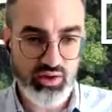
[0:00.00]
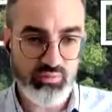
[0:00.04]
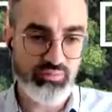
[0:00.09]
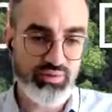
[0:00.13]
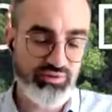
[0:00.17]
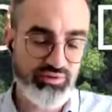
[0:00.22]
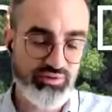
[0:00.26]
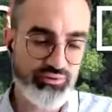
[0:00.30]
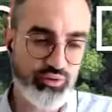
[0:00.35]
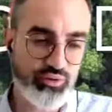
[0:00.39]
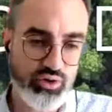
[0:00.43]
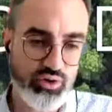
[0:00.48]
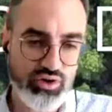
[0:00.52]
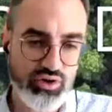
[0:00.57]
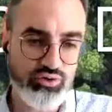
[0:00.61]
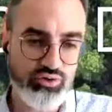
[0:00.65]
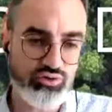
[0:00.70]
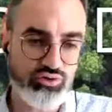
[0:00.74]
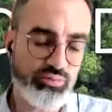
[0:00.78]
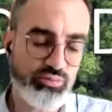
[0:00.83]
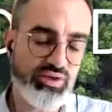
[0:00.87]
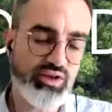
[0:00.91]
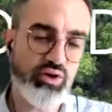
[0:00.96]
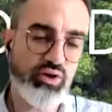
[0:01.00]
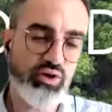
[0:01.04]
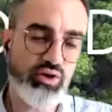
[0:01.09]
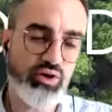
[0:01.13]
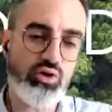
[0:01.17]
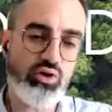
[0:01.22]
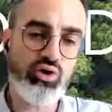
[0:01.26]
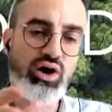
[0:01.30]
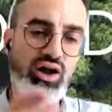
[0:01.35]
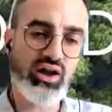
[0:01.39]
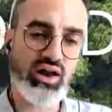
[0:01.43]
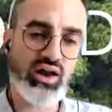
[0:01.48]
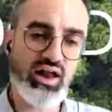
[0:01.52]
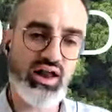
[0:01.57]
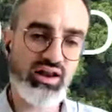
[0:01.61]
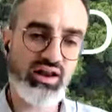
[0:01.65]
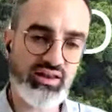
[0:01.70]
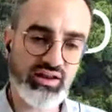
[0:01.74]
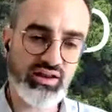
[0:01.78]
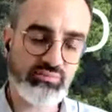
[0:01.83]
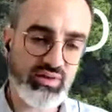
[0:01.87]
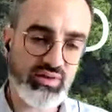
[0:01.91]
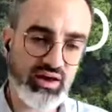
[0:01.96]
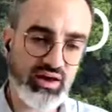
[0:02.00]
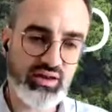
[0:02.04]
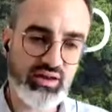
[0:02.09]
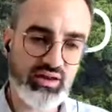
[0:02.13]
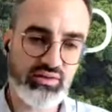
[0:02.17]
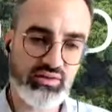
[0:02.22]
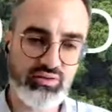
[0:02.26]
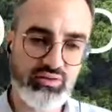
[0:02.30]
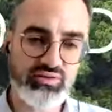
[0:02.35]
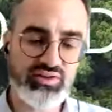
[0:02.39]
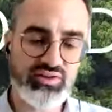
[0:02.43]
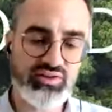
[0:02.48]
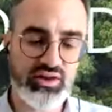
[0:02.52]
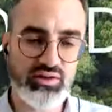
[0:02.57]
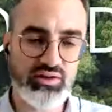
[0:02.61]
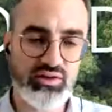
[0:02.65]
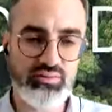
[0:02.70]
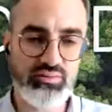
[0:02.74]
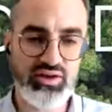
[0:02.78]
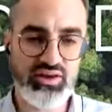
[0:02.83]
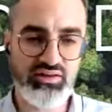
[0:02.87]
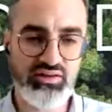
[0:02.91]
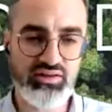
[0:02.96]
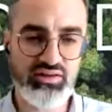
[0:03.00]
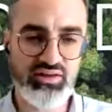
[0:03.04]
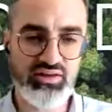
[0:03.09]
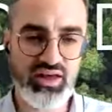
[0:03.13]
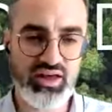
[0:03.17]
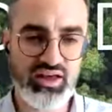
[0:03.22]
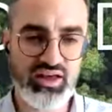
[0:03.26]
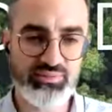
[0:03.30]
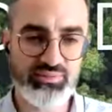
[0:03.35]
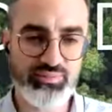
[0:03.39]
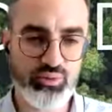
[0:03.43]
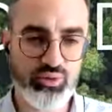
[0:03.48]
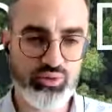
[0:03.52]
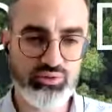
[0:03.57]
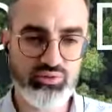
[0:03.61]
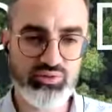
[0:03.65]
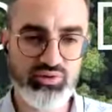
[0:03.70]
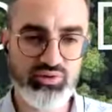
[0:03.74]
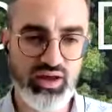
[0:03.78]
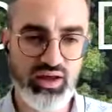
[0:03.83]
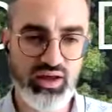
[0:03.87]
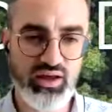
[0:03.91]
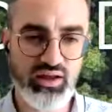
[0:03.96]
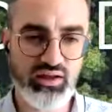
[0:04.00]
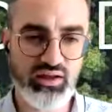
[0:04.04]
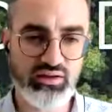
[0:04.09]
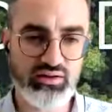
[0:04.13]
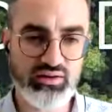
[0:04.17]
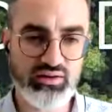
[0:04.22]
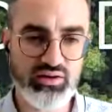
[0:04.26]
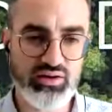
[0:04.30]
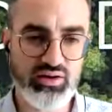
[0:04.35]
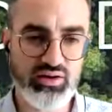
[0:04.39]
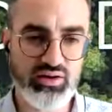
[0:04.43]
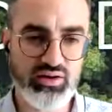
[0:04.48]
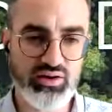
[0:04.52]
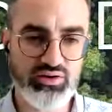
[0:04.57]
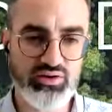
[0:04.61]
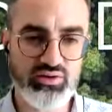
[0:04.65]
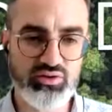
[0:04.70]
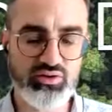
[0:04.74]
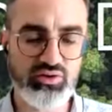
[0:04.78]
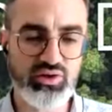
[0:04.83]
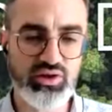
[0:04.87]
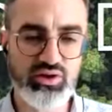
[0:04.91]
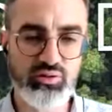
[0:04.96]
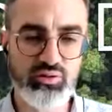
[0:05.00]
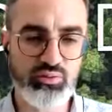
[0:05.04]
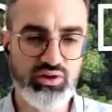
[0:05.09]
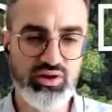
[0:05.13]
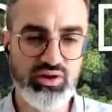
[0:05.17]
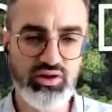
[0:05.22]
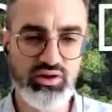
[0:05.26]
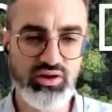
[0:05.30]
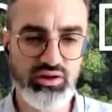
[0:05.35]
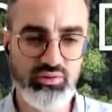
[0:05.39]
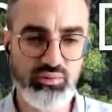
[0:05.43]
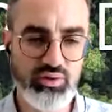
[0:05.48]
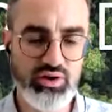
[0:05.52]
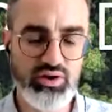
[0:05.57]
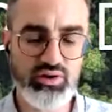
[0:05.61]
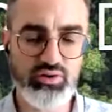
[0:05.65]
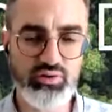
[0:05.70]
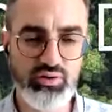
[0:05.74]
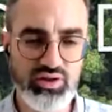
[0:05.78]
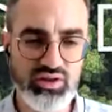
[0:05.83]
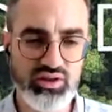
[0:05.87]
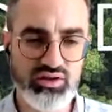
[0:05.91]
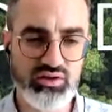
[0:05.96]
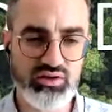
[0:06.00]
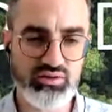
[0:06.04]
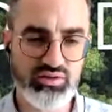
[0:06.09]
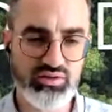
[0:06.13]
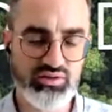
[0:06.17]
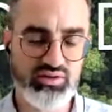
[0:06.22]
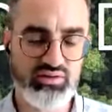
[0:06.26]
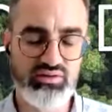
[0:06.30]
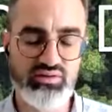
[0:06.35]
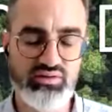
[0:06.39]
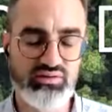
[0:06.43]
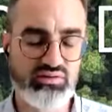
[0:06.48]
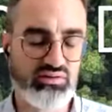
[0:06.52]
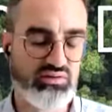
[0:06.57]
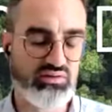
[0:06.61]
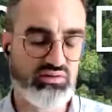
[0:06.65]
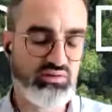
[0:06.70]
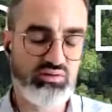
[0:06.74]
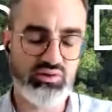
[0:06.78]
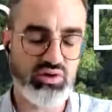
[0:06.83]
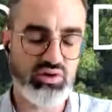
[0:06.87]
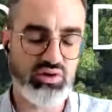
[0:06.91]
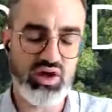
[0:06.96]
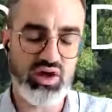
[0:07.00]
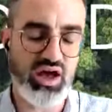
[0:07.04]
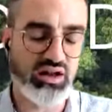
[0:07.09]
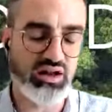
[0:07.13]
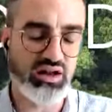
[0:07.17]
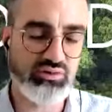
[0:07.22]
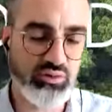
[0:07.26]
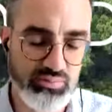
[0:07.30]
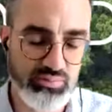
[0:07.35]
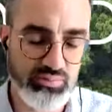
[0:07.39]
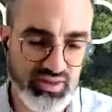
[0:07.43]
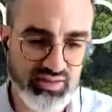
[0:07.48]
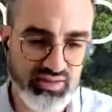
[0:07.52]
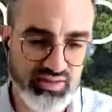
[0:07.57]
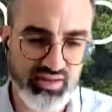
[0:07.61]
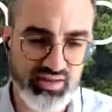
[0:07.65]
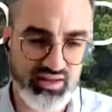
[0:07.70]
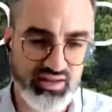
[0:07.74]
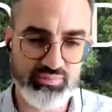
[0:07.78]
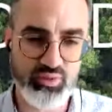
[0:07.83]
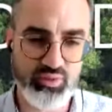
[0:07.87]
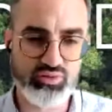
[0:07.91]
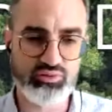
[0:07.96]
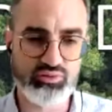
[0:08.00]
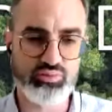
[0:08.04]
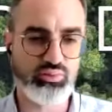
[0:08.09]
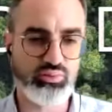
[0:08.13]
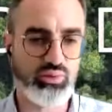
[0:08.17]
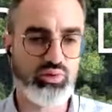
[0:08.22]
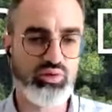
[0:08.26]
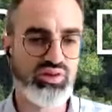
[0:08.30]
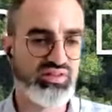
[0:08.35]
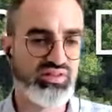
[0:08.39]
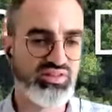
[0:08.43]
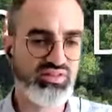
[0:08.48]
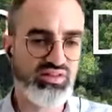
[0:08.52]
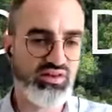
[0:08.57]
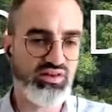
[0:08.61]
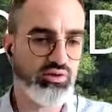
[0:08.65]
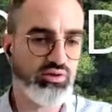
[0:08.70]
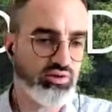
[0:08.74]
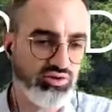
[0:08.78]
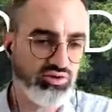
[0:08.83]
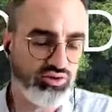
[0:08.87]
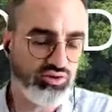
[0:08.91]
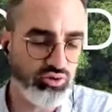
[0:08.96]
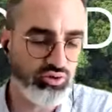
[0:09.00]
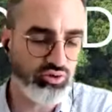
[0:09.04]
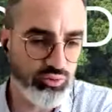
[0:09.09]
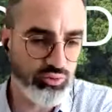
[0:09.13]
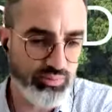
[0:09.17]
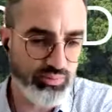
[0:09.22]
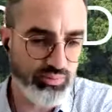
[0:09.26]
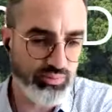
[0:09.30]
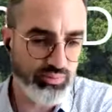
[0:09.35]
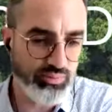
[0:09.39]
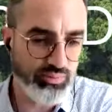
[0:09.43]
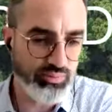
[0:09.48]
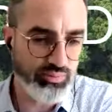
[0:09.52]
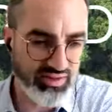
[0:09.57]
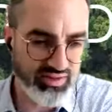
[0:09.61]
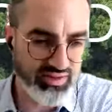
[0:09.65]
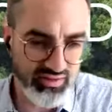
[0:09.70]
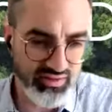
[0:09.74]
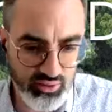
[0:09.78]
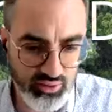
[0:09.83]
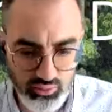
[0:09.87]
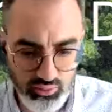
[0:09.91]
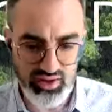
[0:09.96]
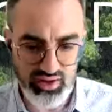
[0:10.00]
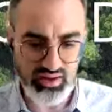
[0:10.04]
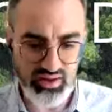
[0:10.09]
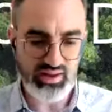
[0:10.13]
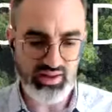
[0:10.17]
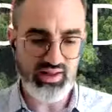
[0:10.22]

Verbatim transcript: before it used to be oh I'll, I'll get my sustainability expert and uh, you know he will he will look in, in, at the business but we will still continue the business our way